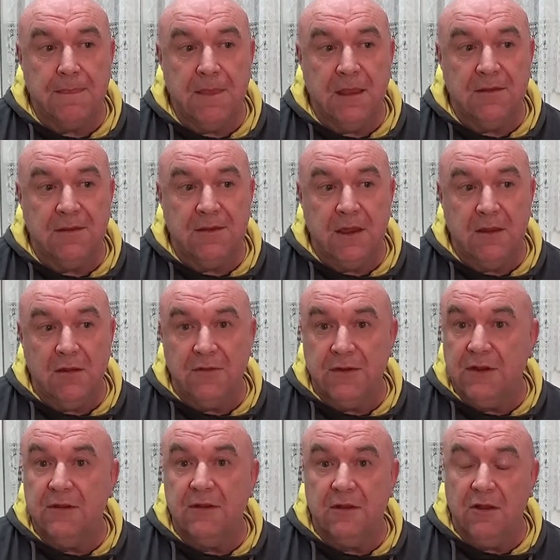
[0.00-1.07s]
I say,
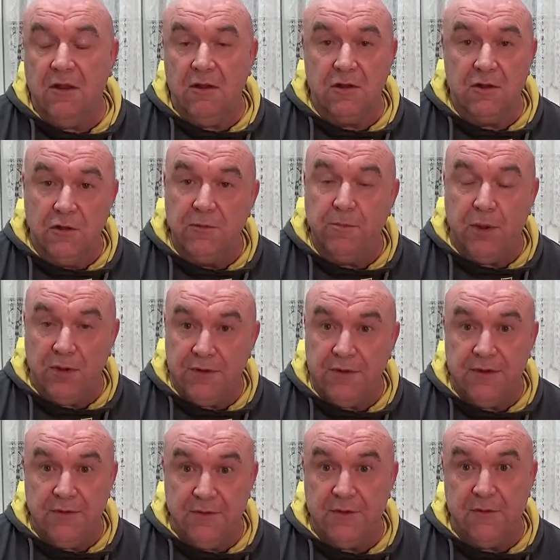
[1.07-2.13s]
obviously there's a lot of good
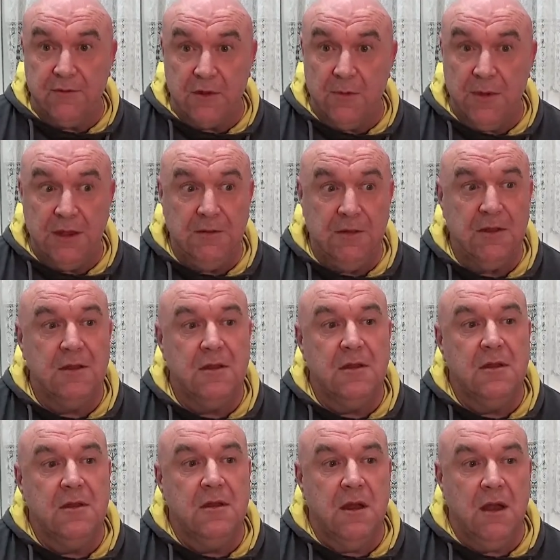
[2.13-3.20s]
positive stuff coming.
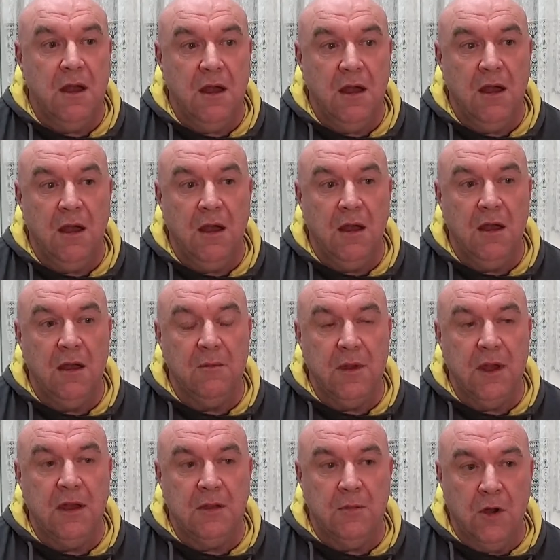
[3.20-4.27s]

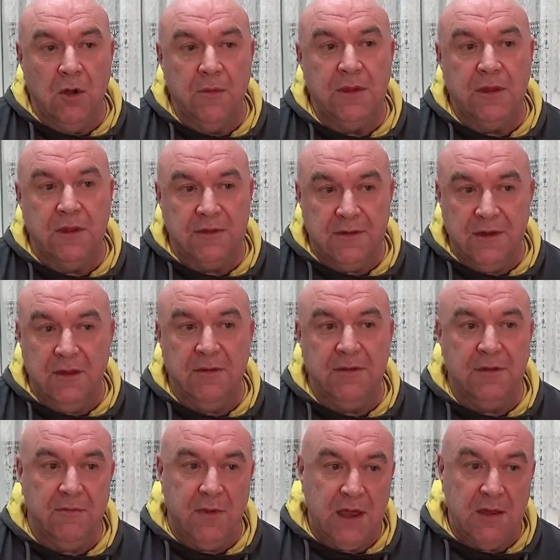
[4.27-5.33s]
But at the moment, in
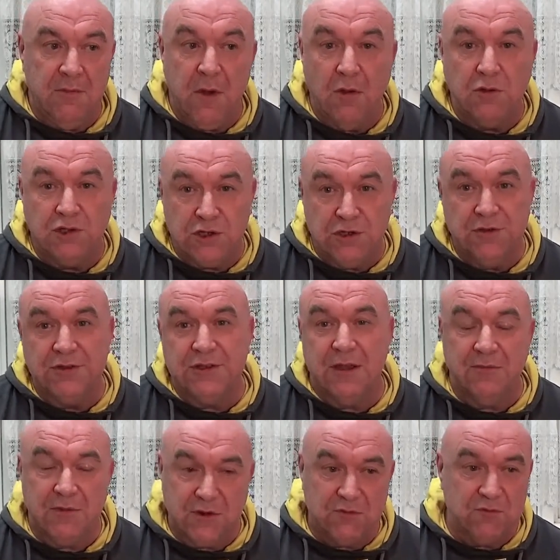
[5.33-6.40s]
terms of my emotions,
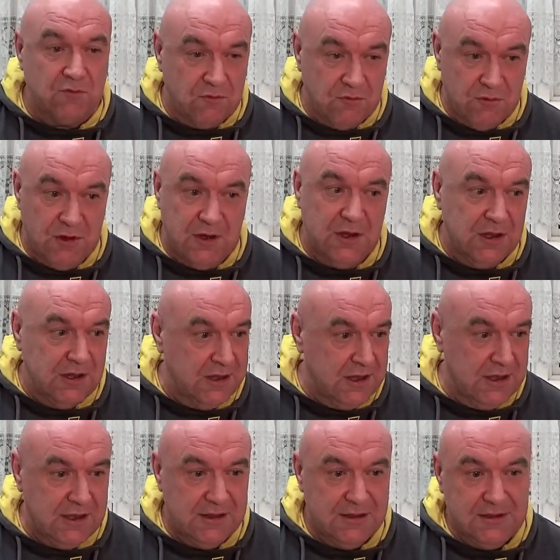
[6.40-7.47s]
I'm just
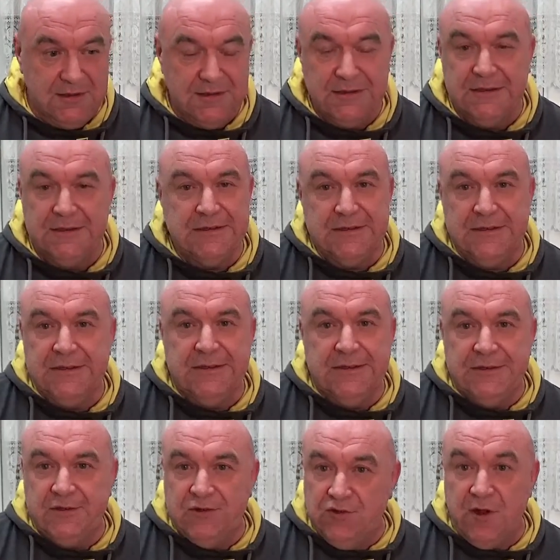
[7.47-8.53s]
really
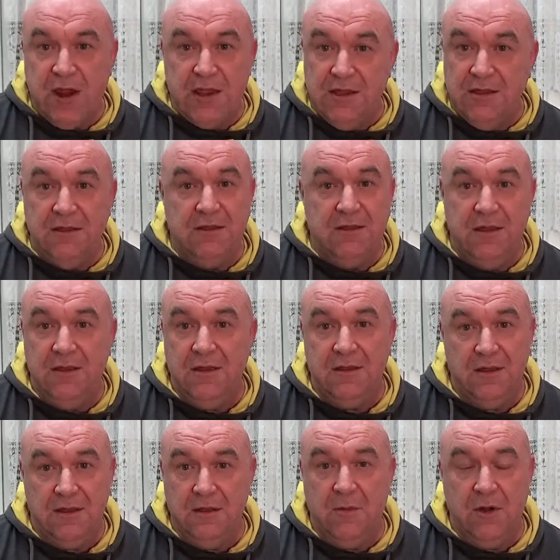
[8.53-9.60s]
drained
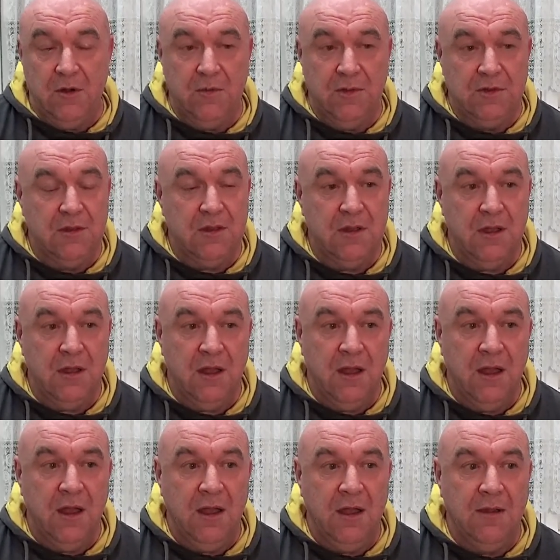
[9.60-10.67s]
at the moment.
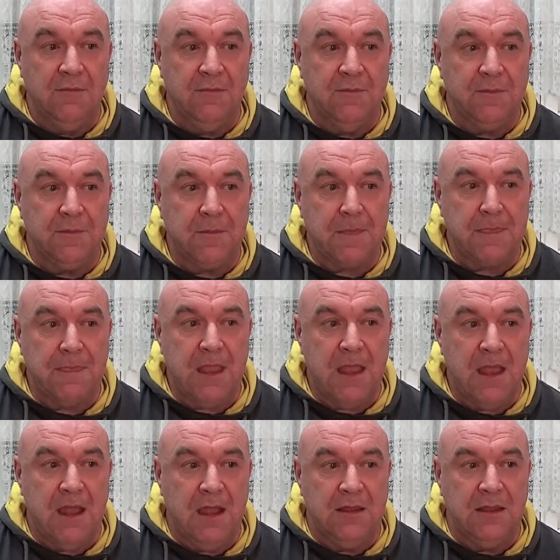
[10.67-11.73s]

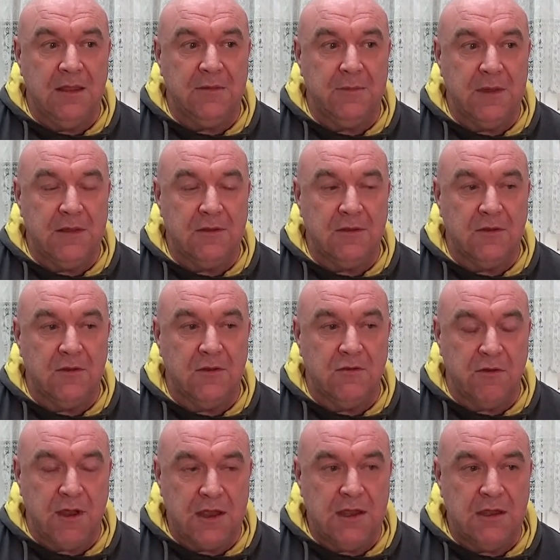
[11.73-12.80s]
And it's been
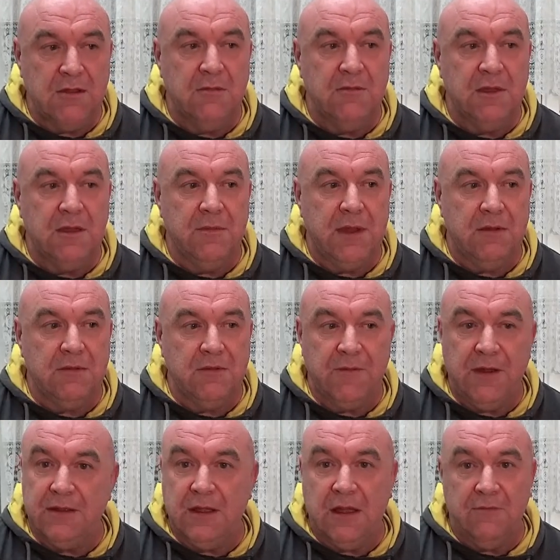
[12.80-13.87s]
grating on me about the
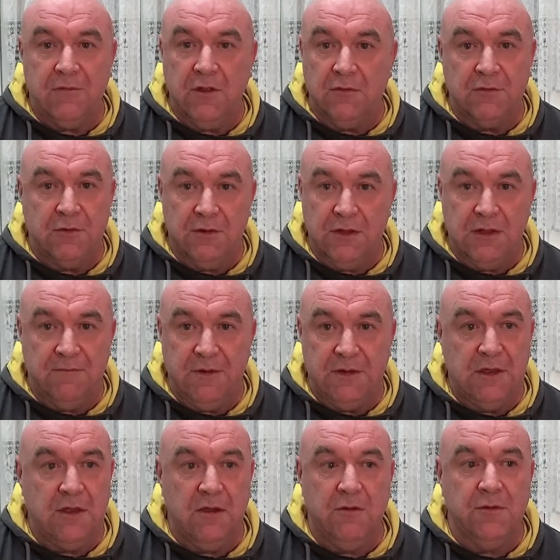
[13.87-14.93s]
fact that I've not done any
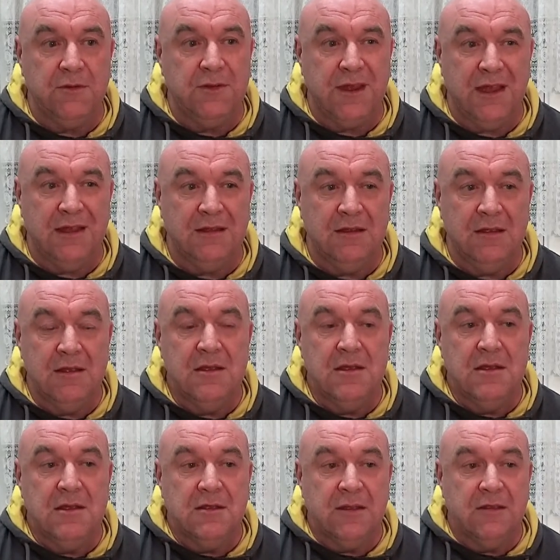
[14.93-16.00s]
videos. And
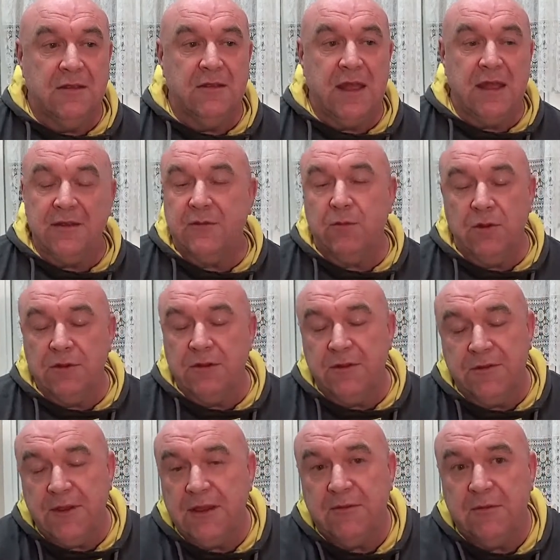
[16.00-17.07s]
that's one of the
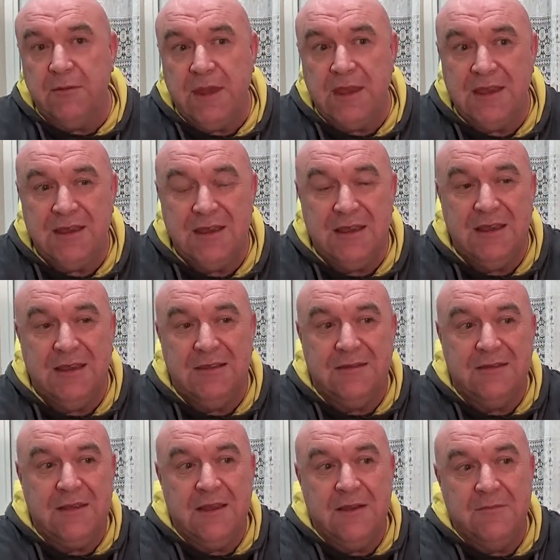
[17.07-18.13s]
things with me,
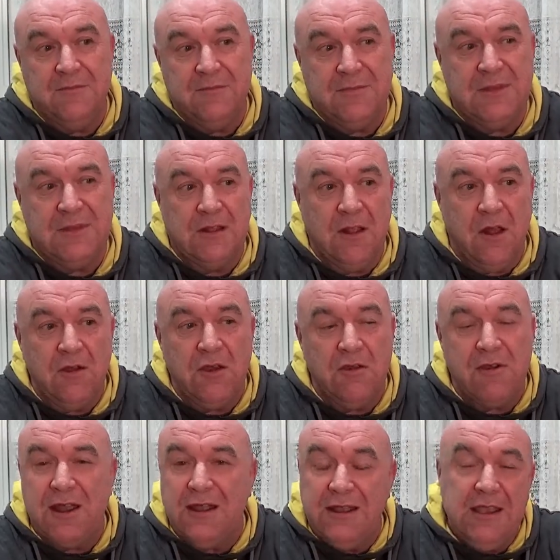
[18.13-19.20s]
is that the
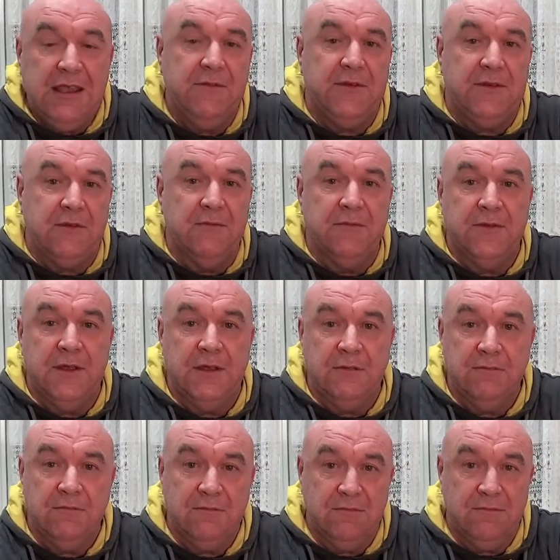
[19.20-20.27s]
longer I leave
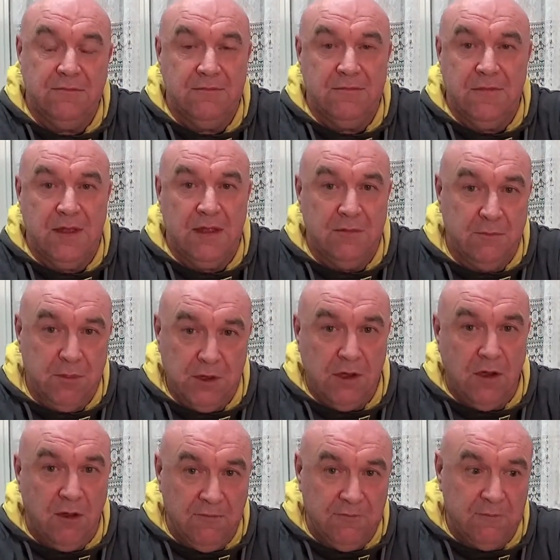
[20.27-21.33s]
something and put
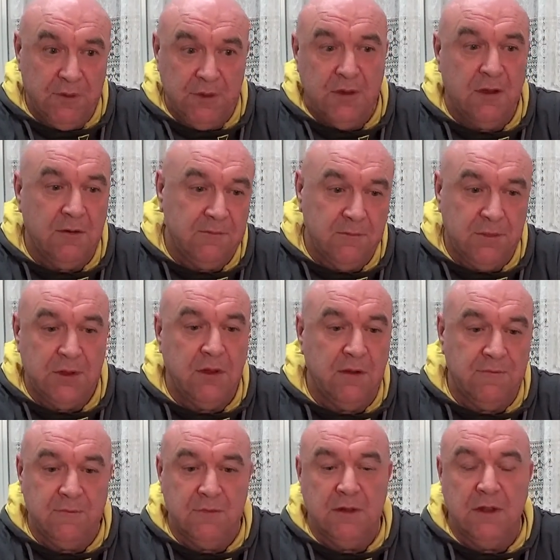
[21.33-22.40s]
it off and put it off and put it
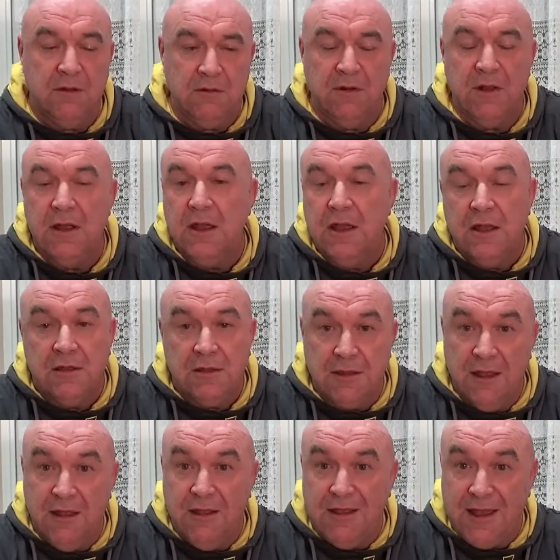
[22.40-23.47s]
off, and longer,
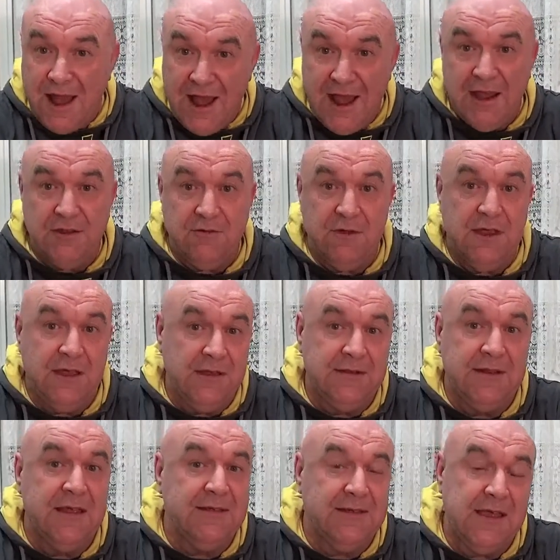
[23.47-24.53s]
the harder it
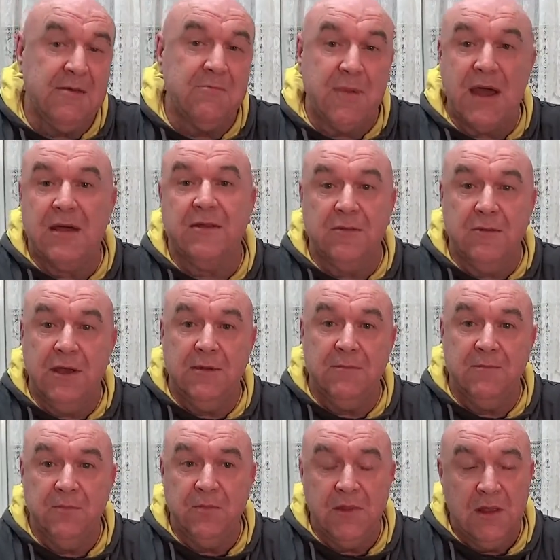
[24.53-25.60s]
is then to get back to it.